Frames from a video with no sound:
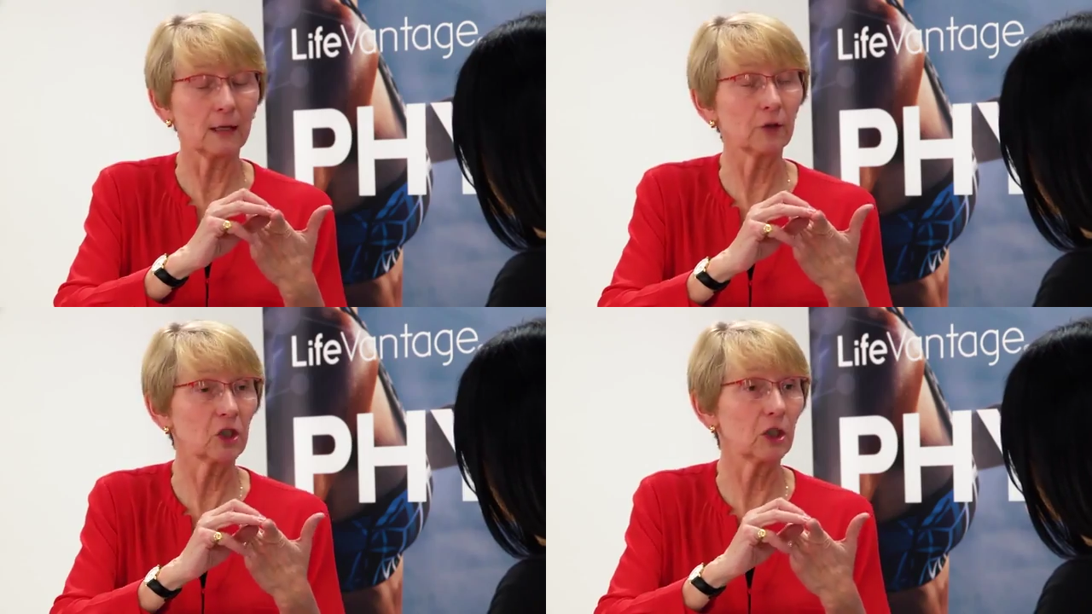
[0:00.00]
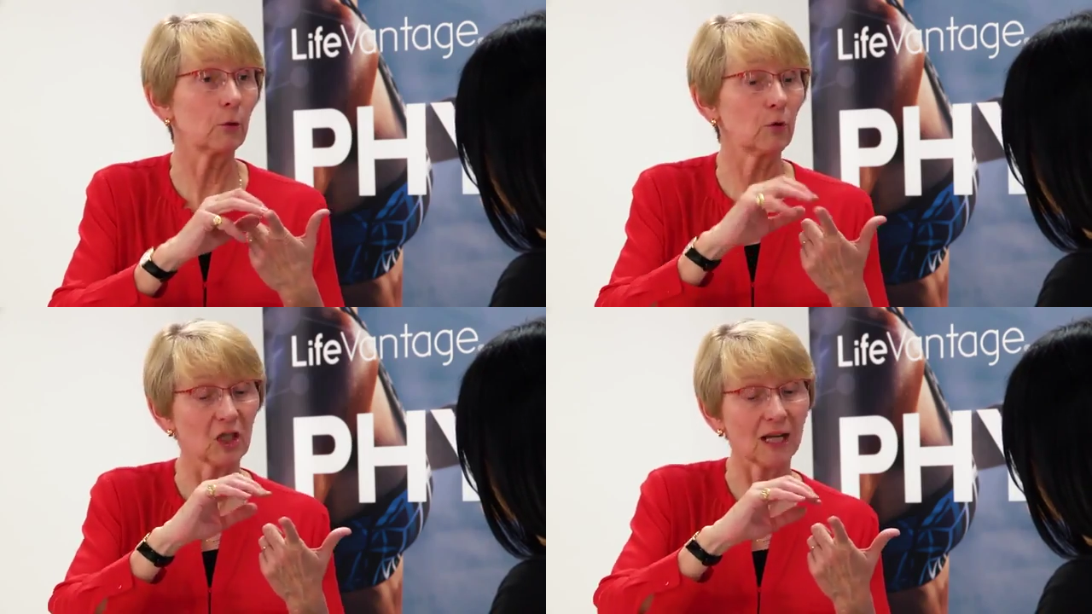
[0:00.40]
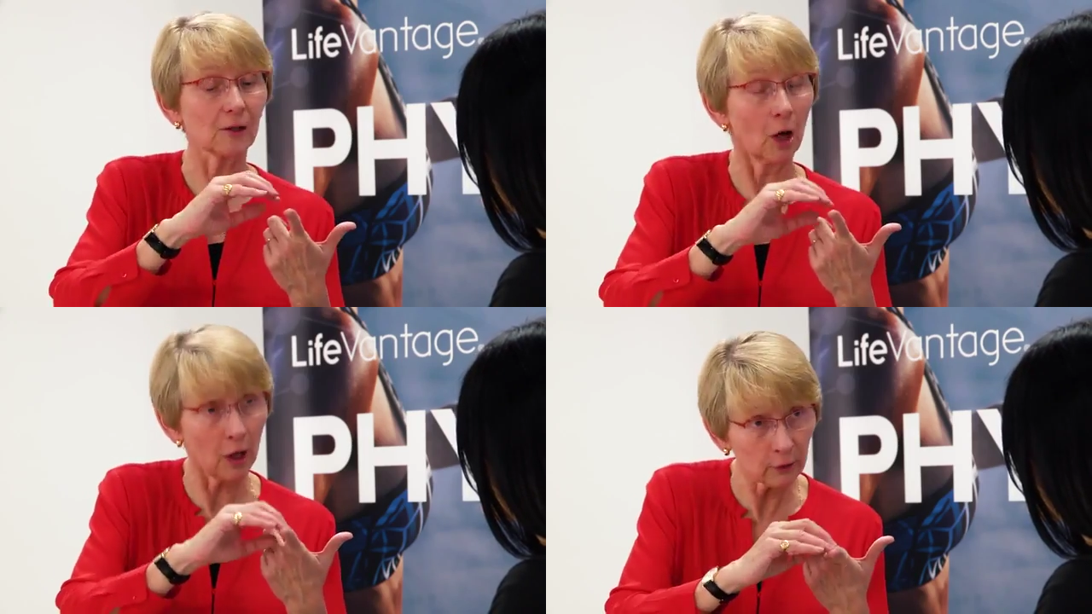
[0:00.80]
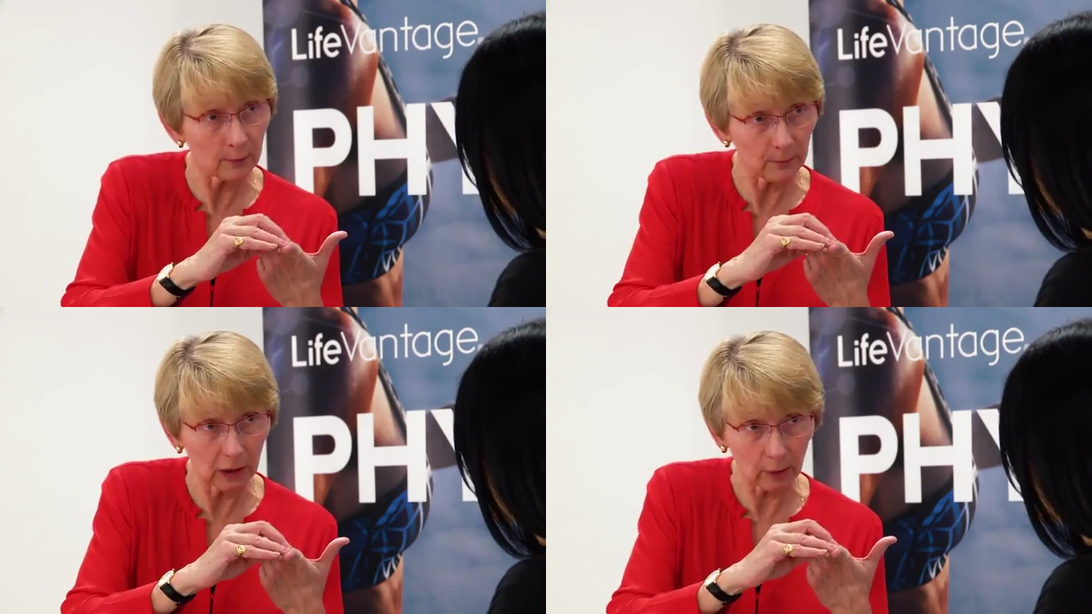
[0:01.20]
sour cherry, which has
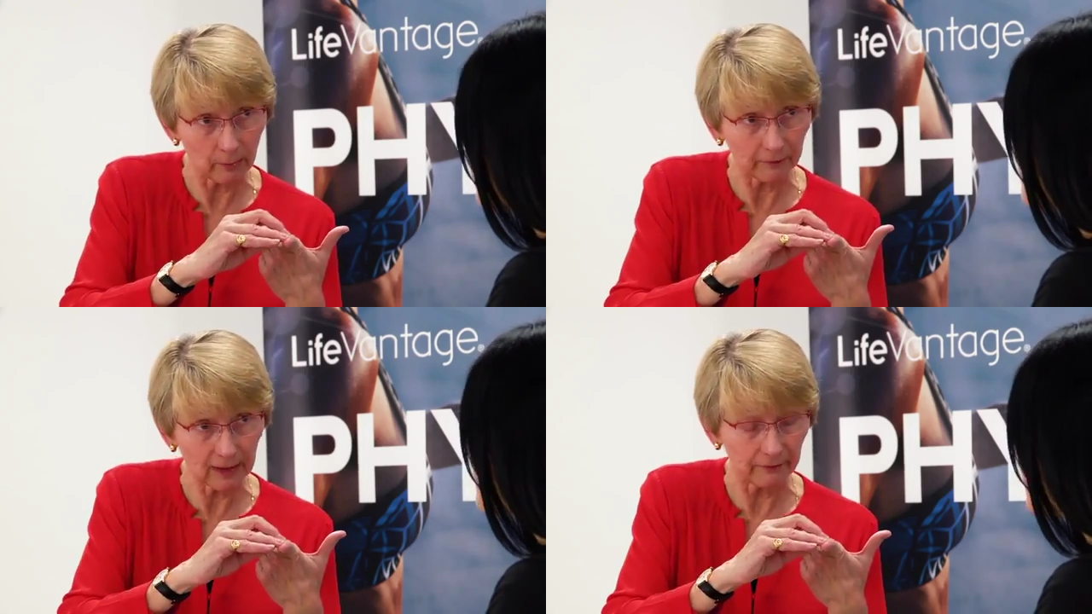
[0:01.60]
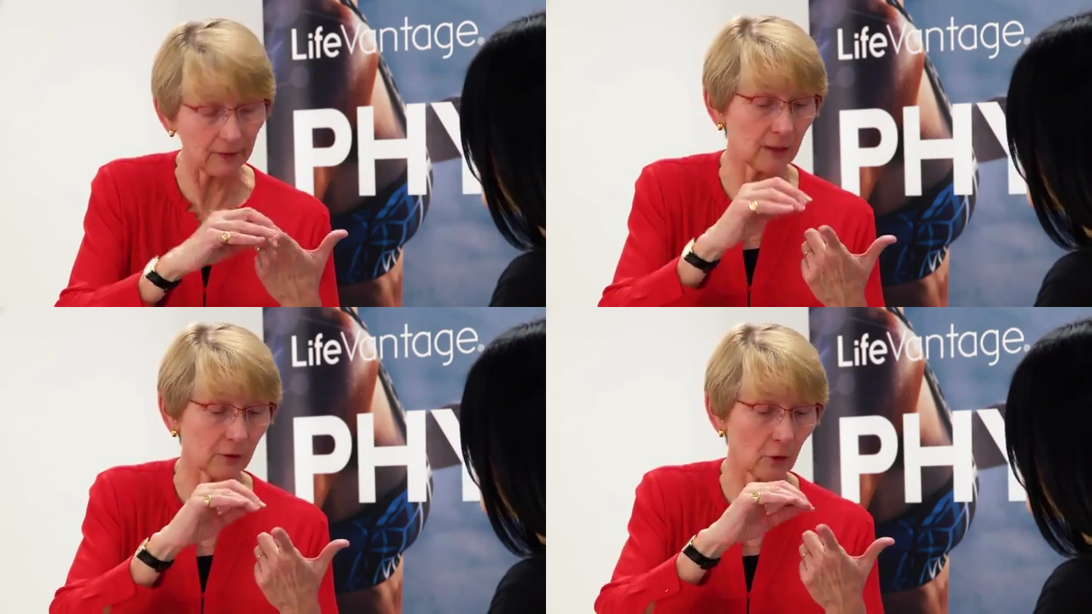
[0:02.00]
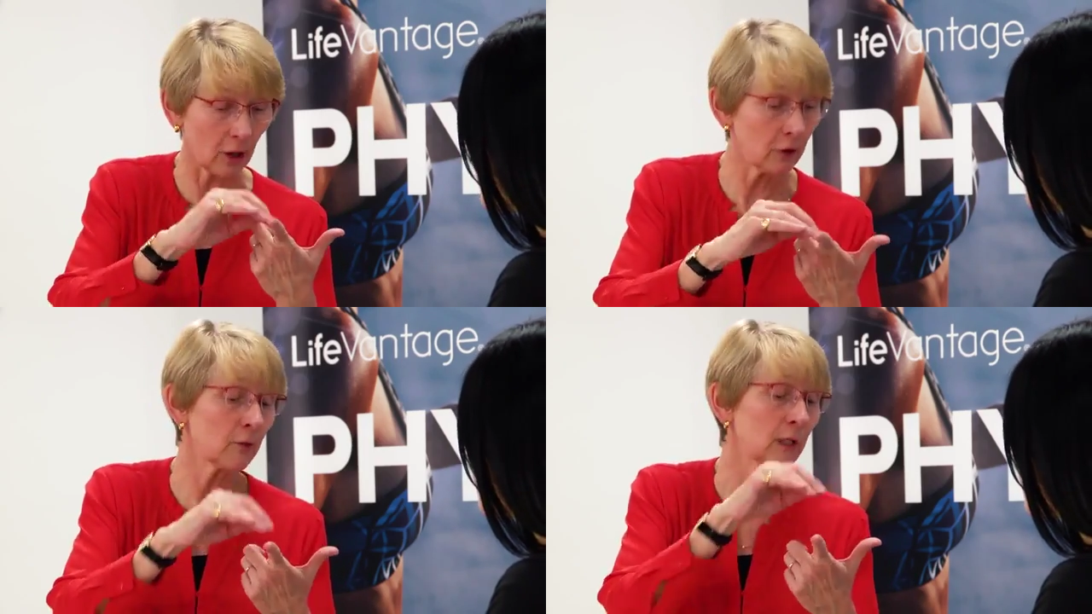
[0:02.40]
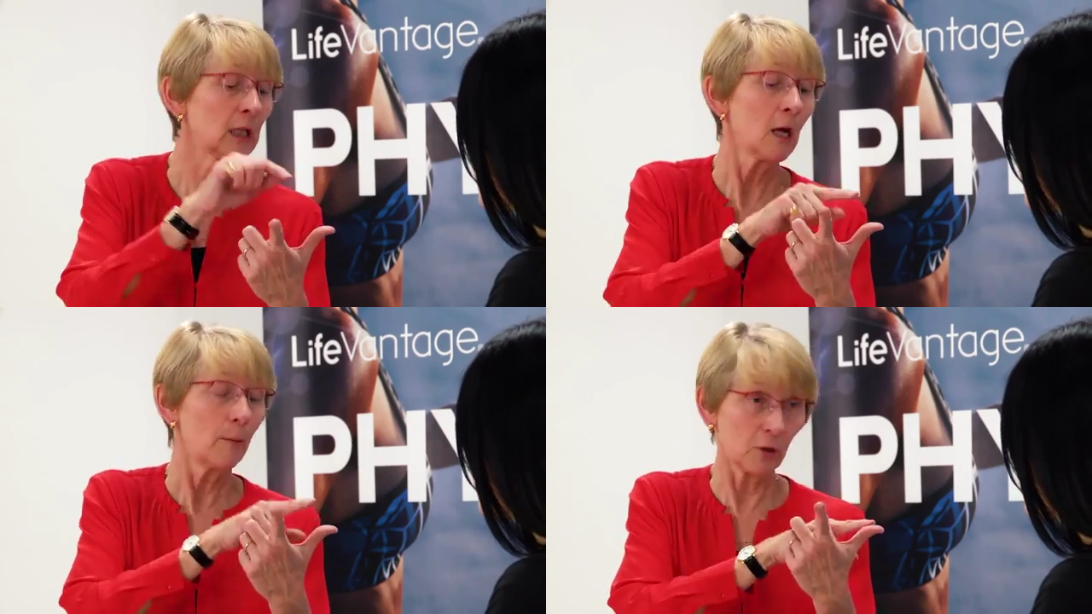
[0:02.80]
100 milligram of caffeine. So
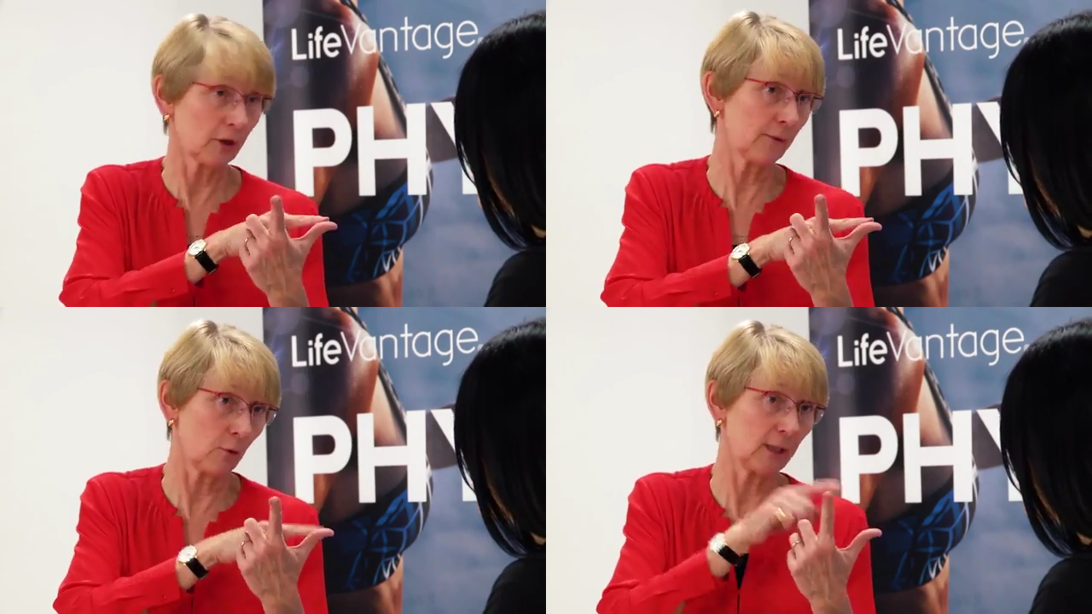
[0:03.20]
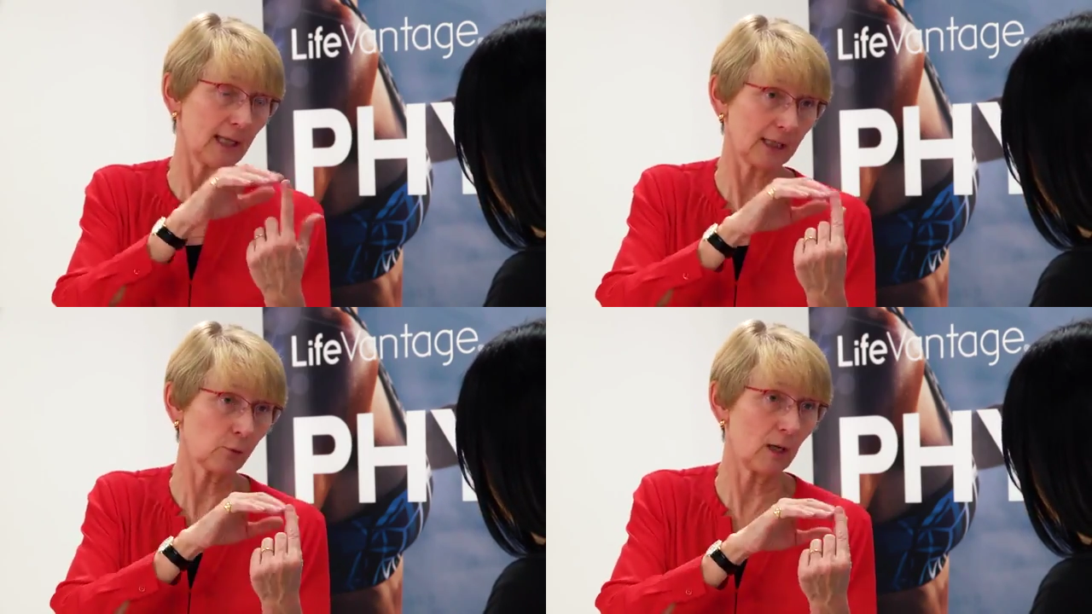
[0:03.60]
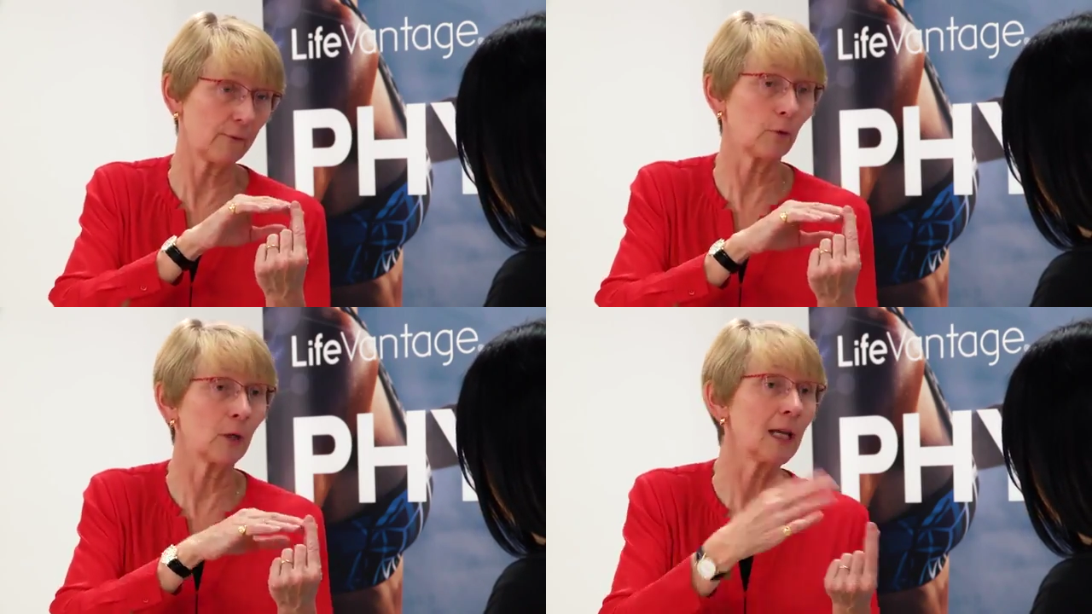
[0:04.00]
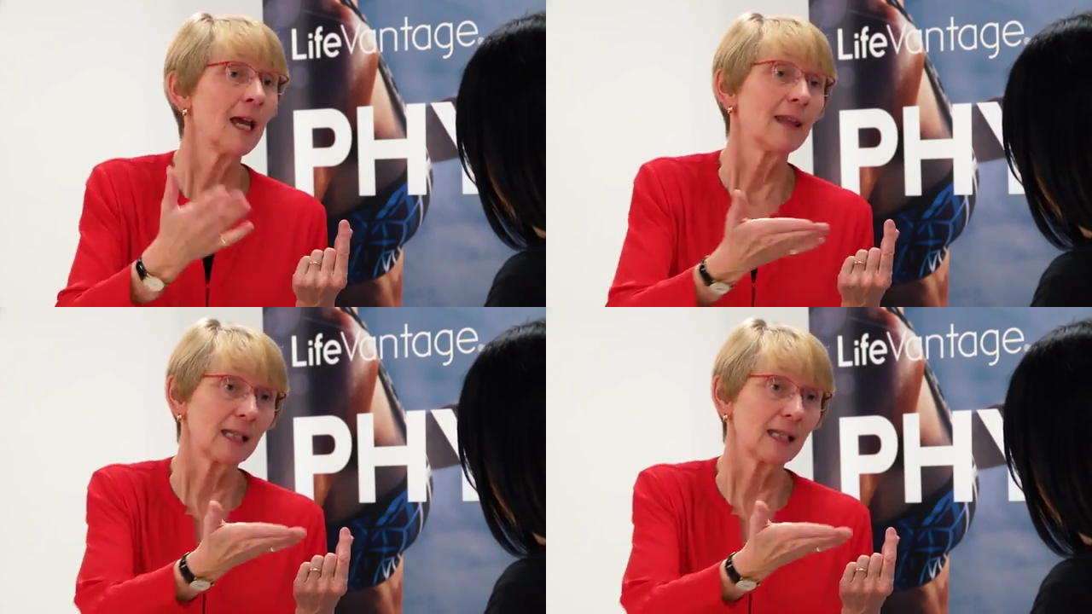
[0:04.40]
100 plus 40, that's 140.